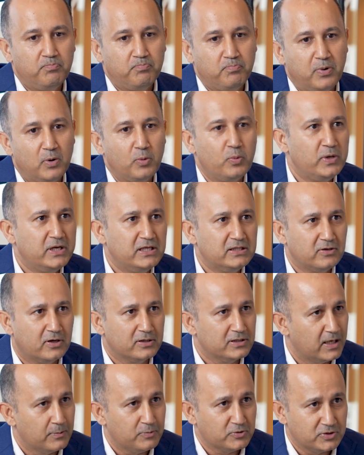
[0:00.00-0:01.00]
But we
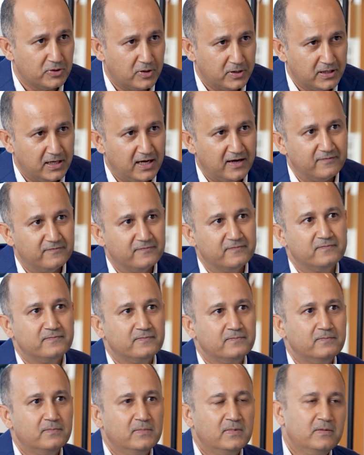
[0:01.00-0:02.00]
thought that was not enough.
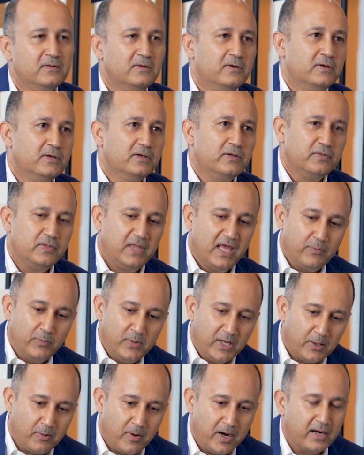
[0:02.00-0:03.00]
Then
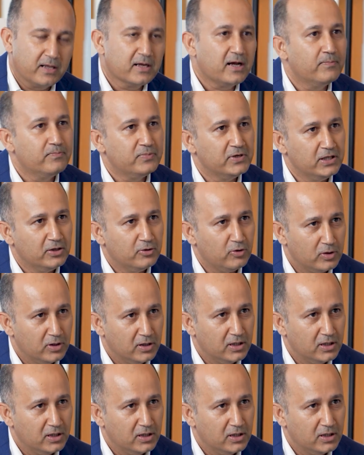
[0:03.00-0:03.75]
we acquired a company called